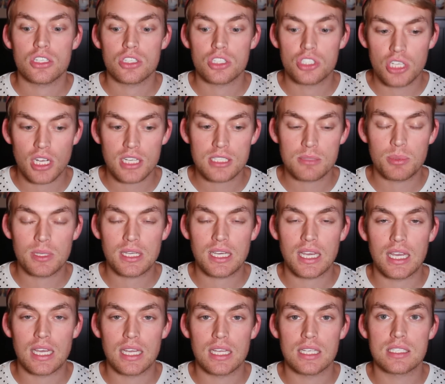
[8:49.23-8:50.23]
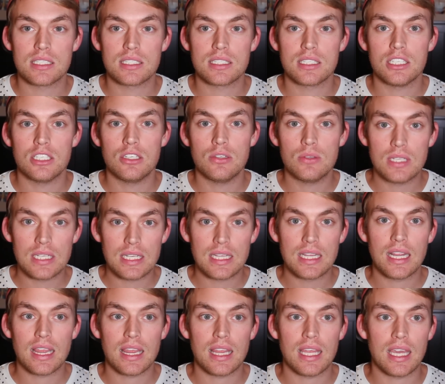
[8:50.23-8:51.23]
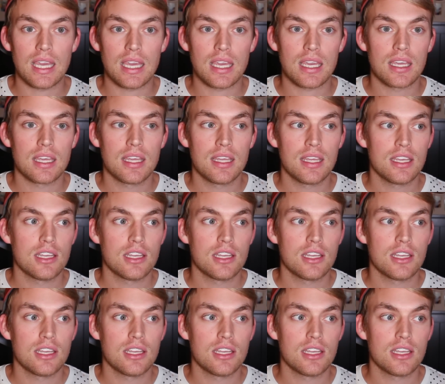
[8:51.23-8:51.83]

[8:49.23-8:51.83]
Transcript: just because you didn't think.